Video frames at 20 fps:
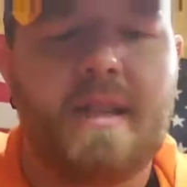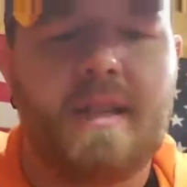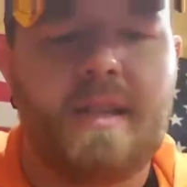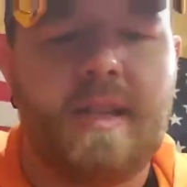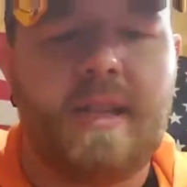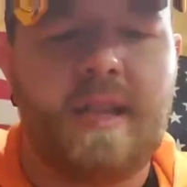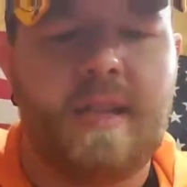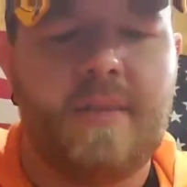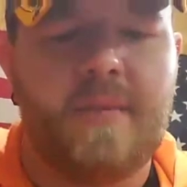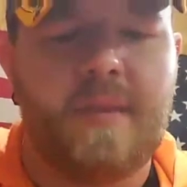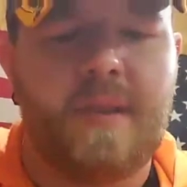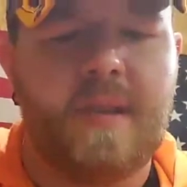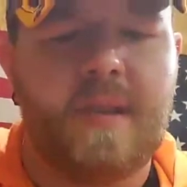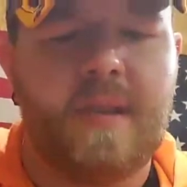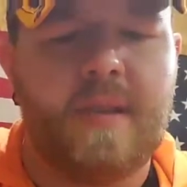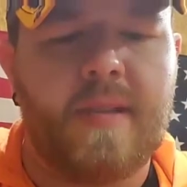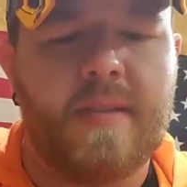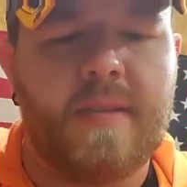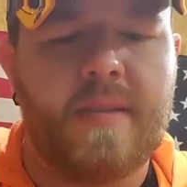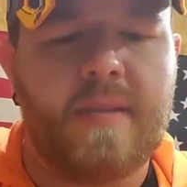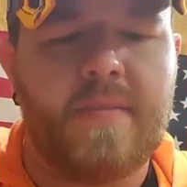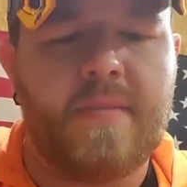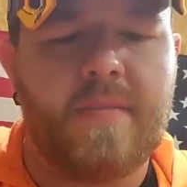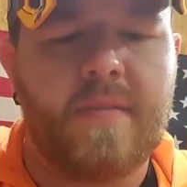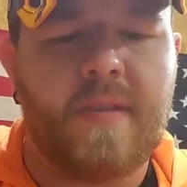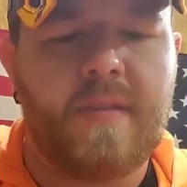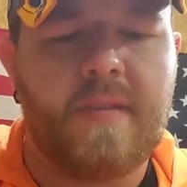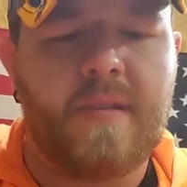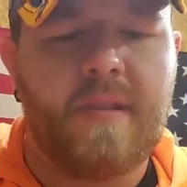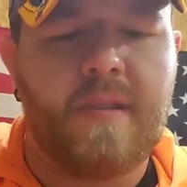It is what it is.
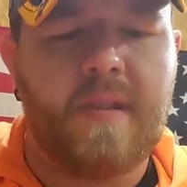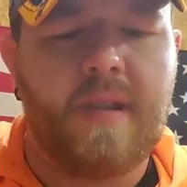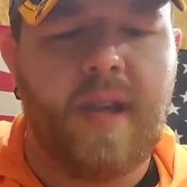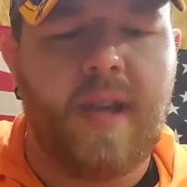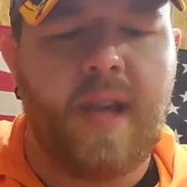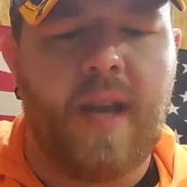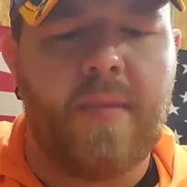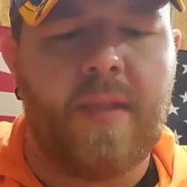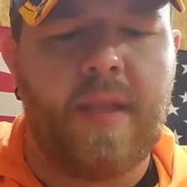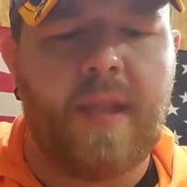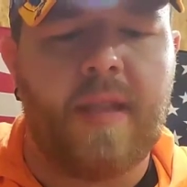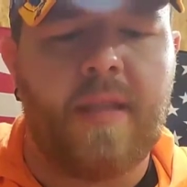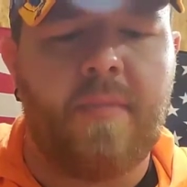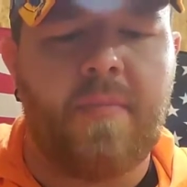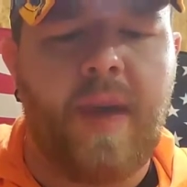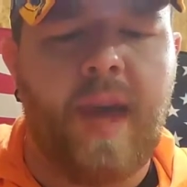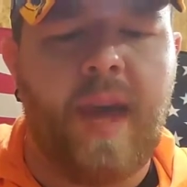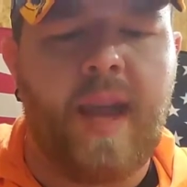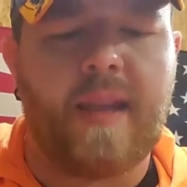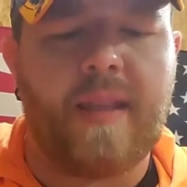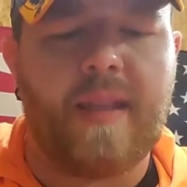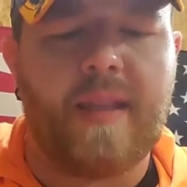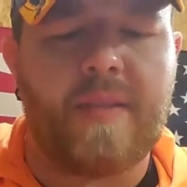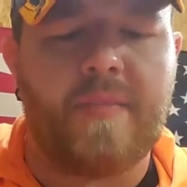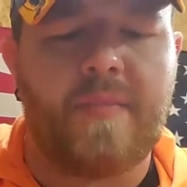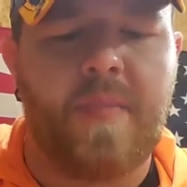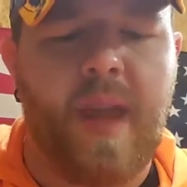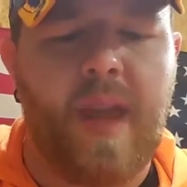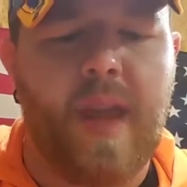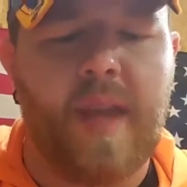And then on the back of this
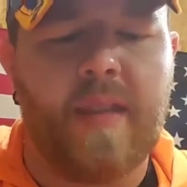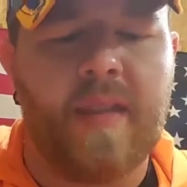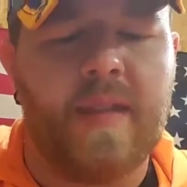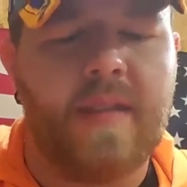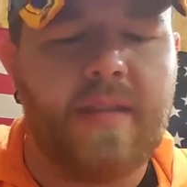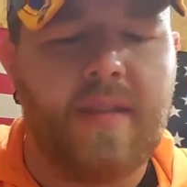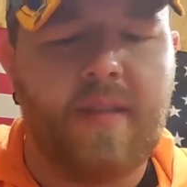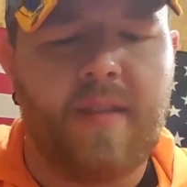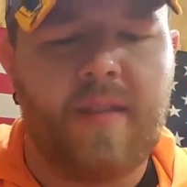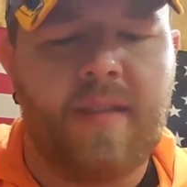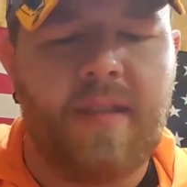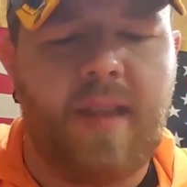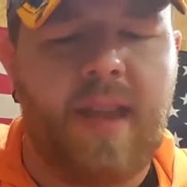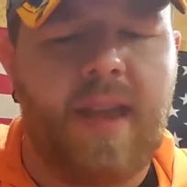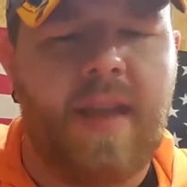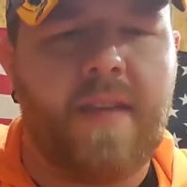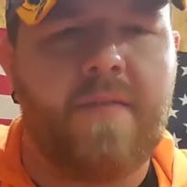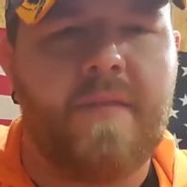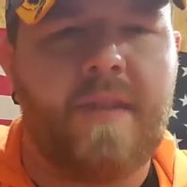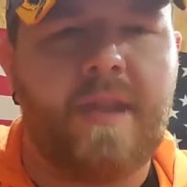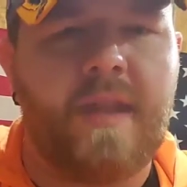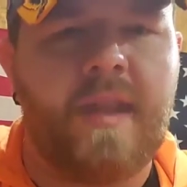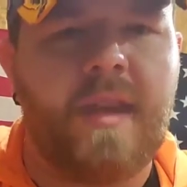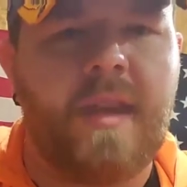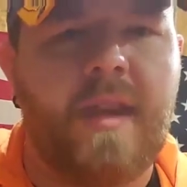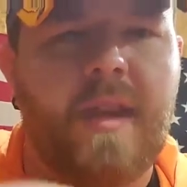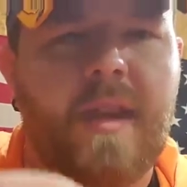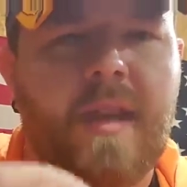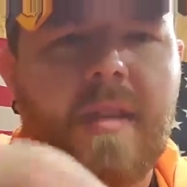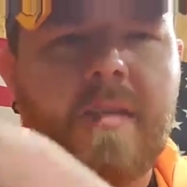band, they have
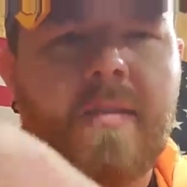the